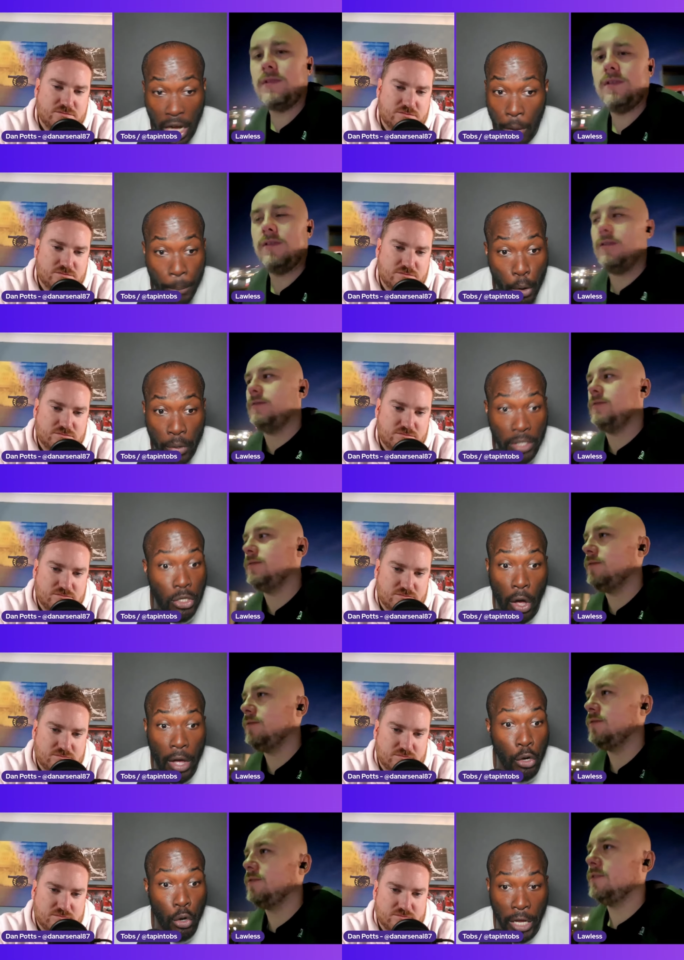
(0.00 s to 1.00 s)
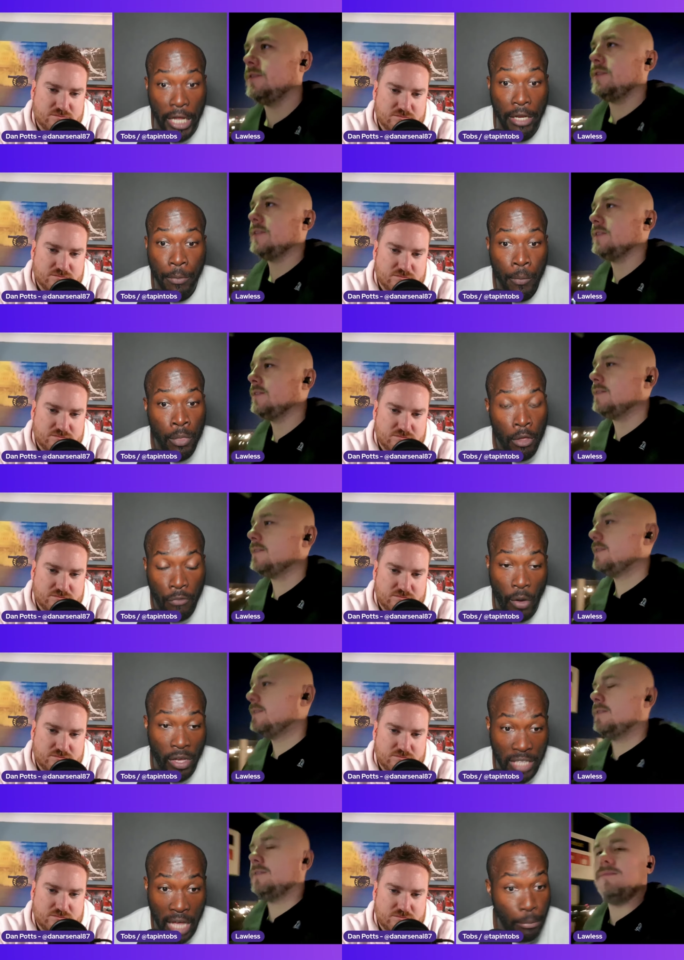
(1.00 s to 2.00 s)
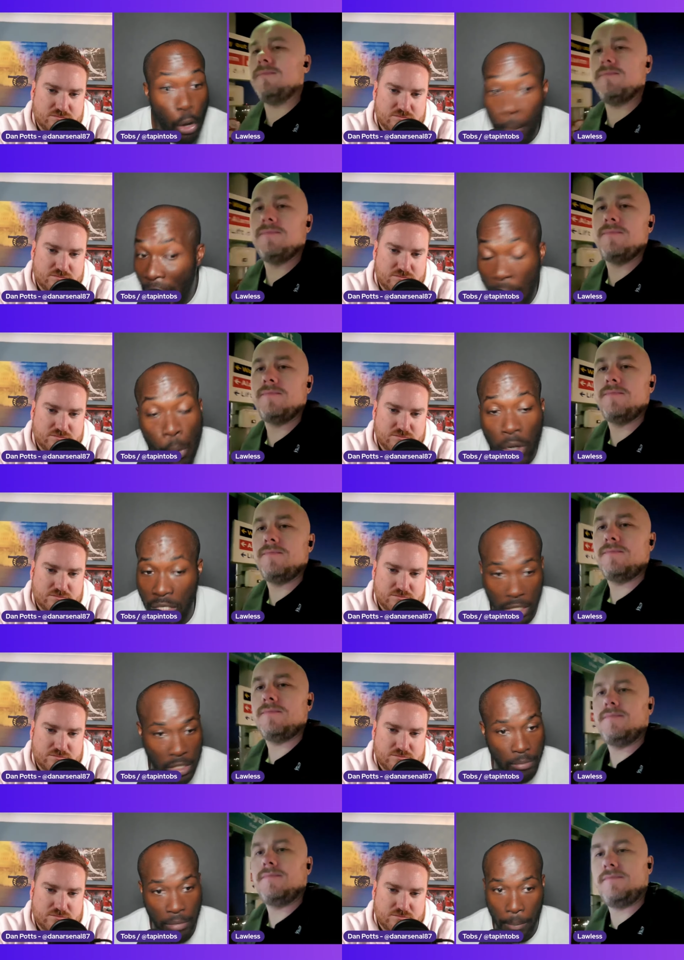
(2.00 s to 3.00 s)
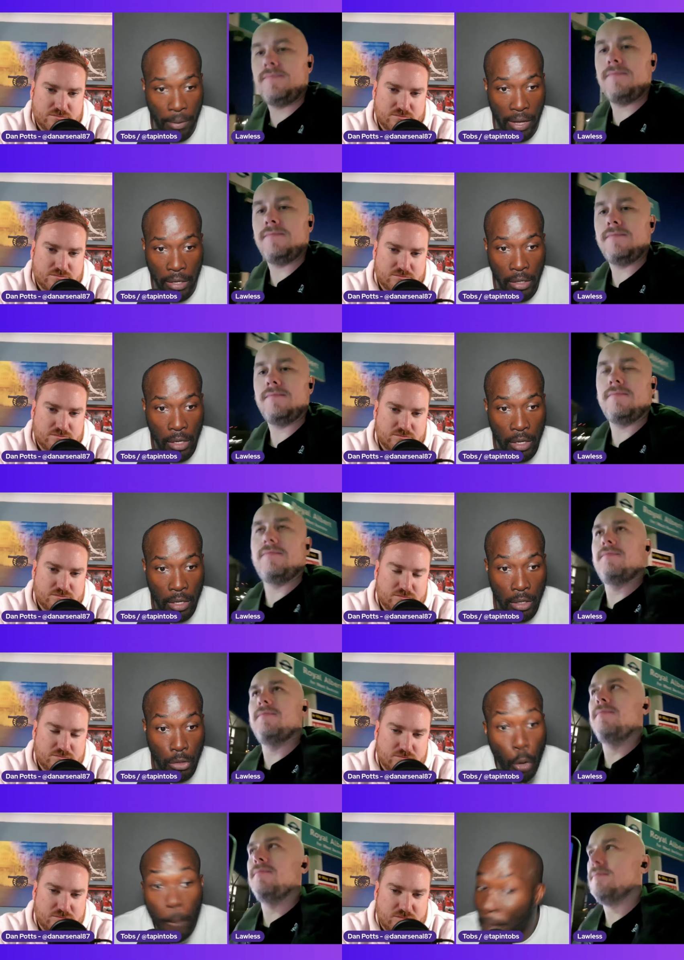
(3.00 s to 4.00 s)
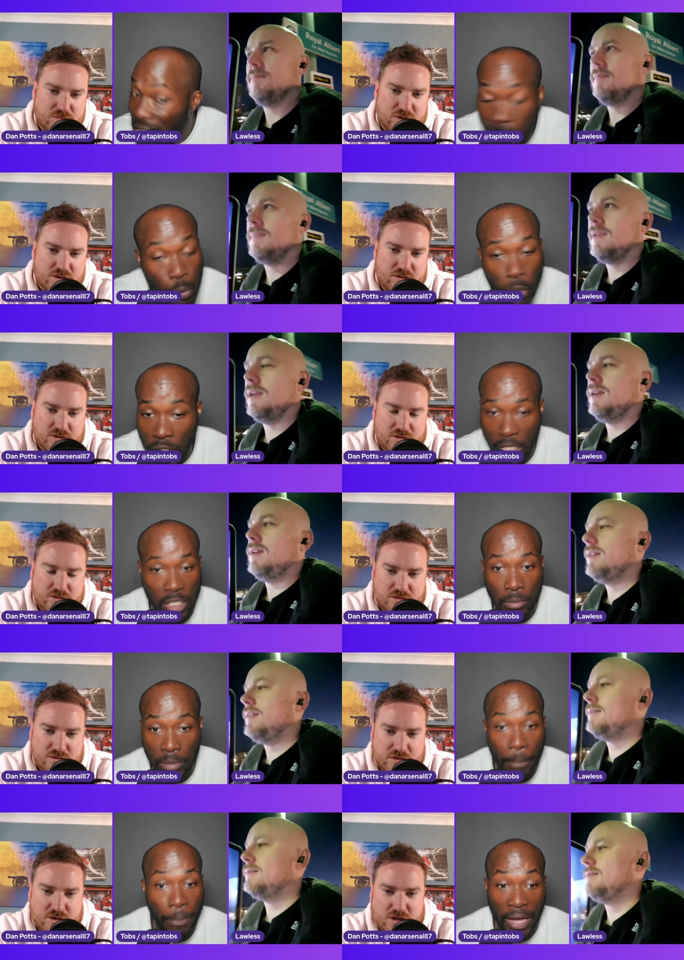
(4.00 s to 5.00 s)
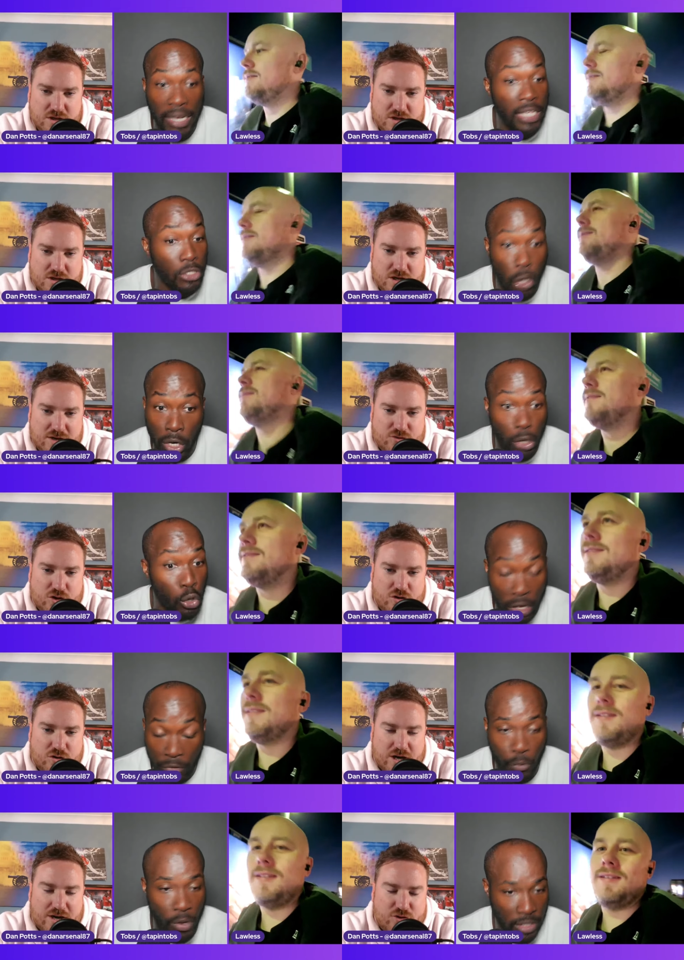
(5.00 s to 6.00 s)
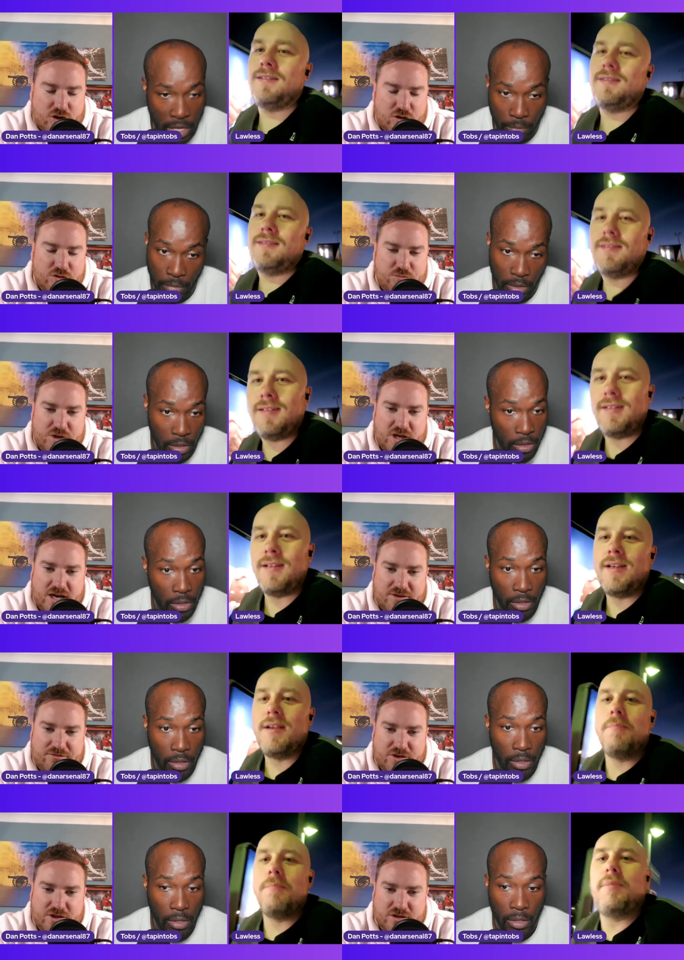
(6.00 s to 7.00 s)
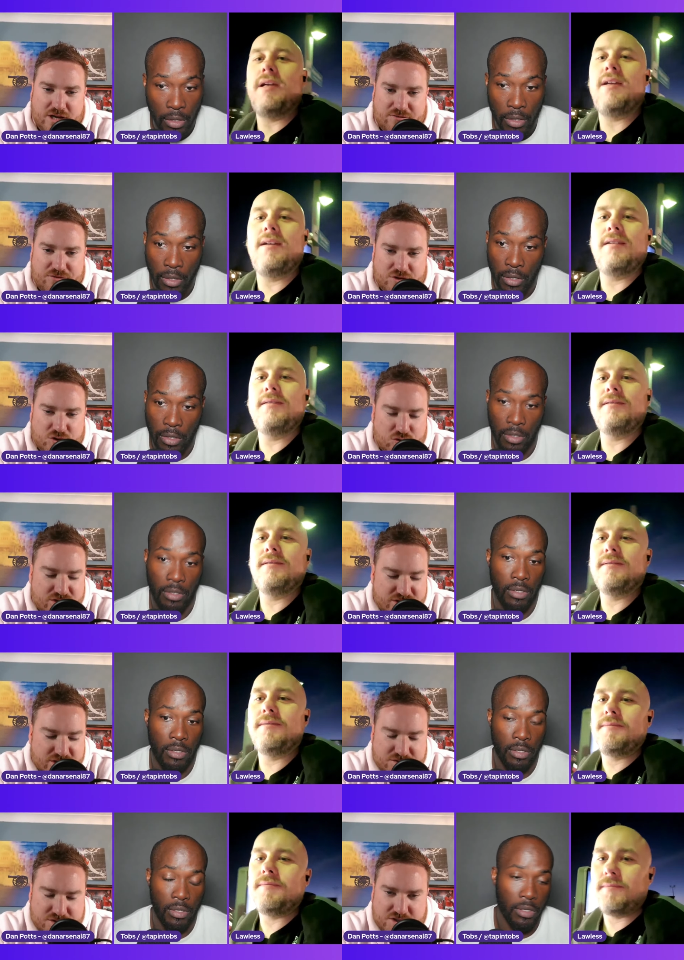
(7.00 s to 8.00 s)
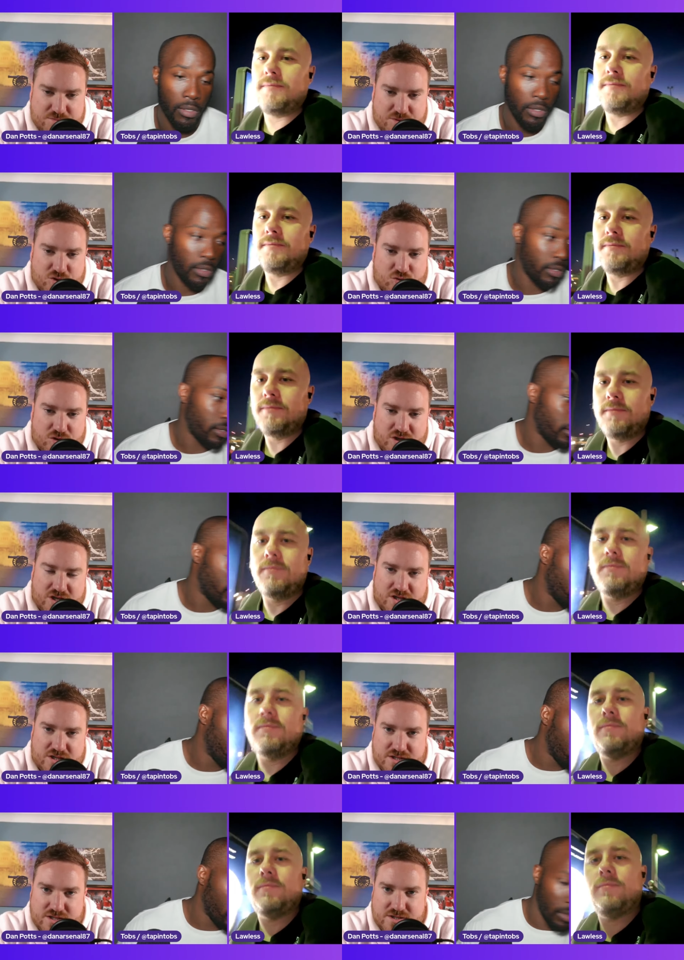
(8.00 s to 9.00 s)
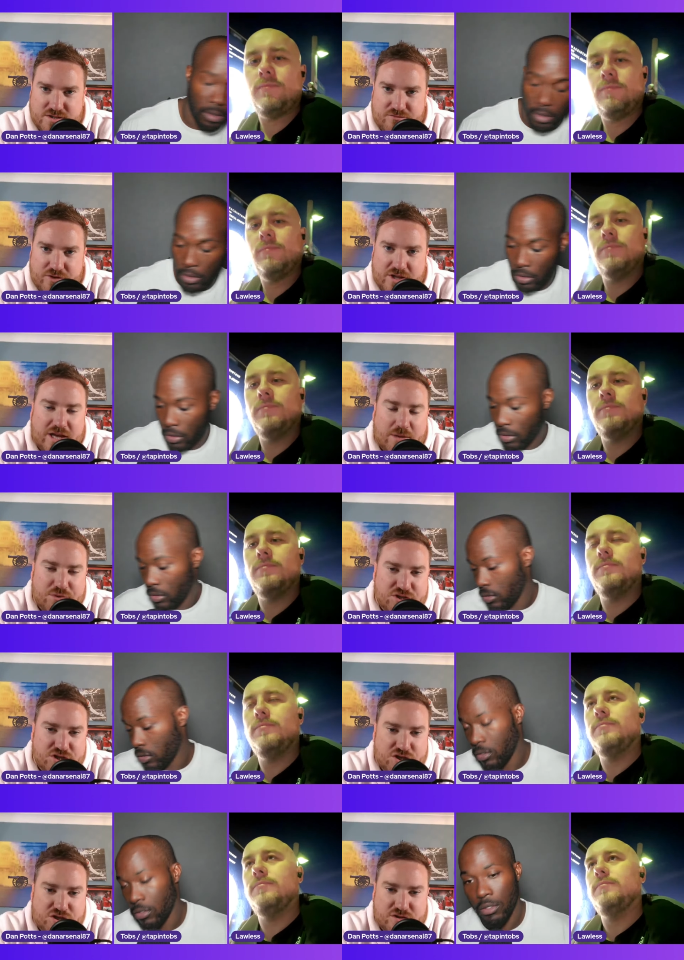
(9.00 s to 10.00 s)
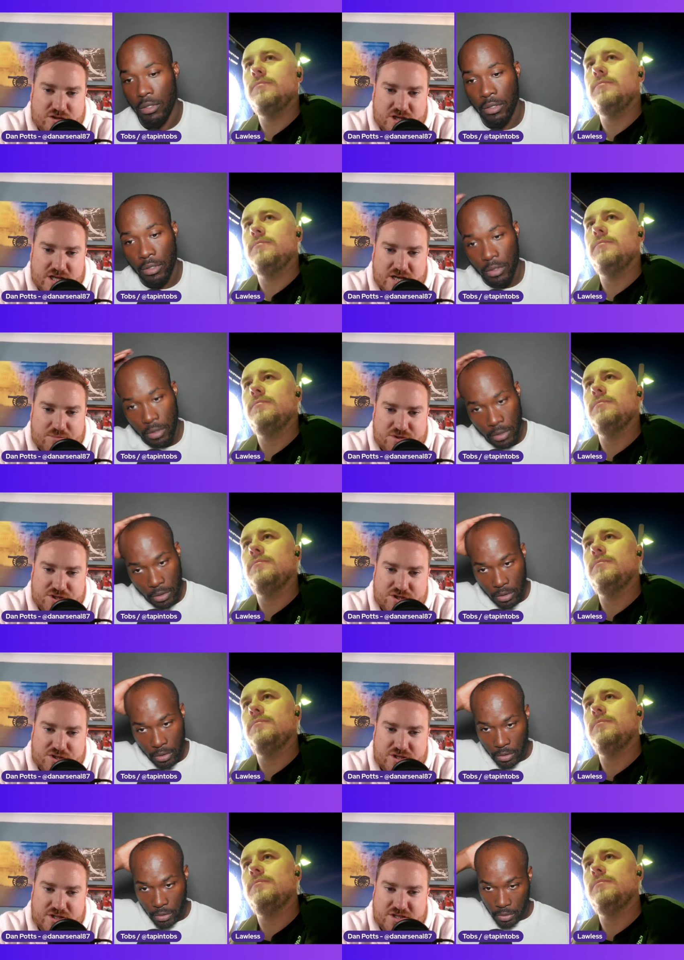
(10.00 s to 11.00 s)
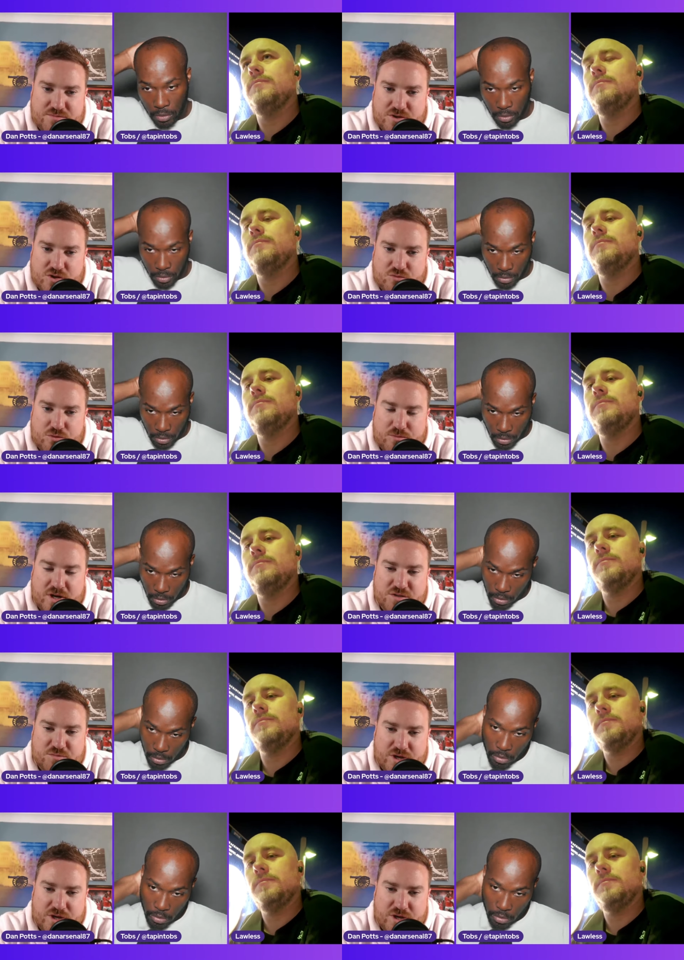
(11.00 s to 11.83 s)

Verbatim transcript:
Speaker 1: Bowen has got it cooking for West Ham, no matter what system they're playing. No matter what system they're playing, he's got it. I've got,
Speaker 2: I've got to admit, I think I think Kulusevski's been quality this season. In that position, in that position, he has been much